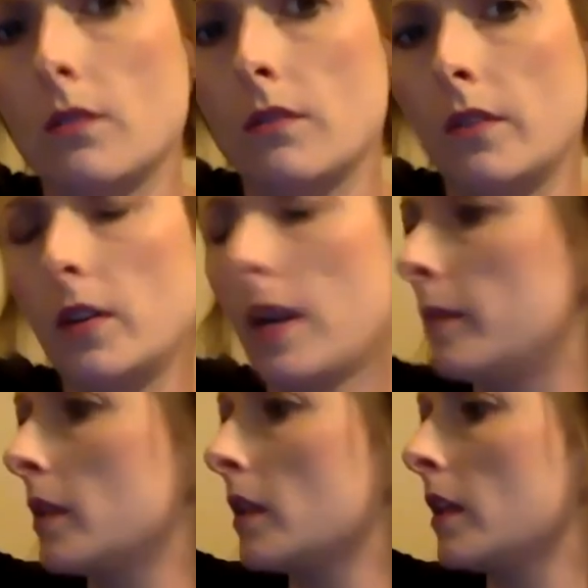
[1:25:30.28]

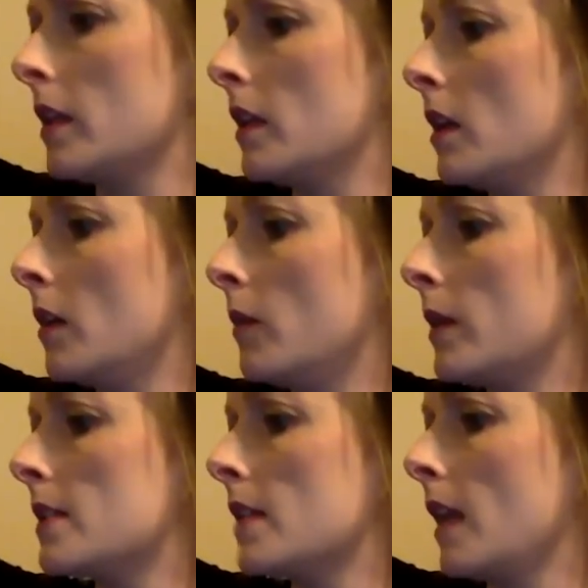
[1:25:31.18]
vocabulary, I
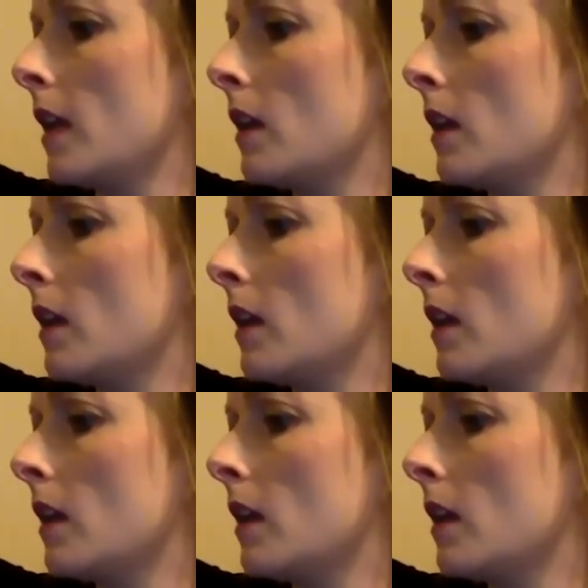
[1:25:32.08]
wanna say.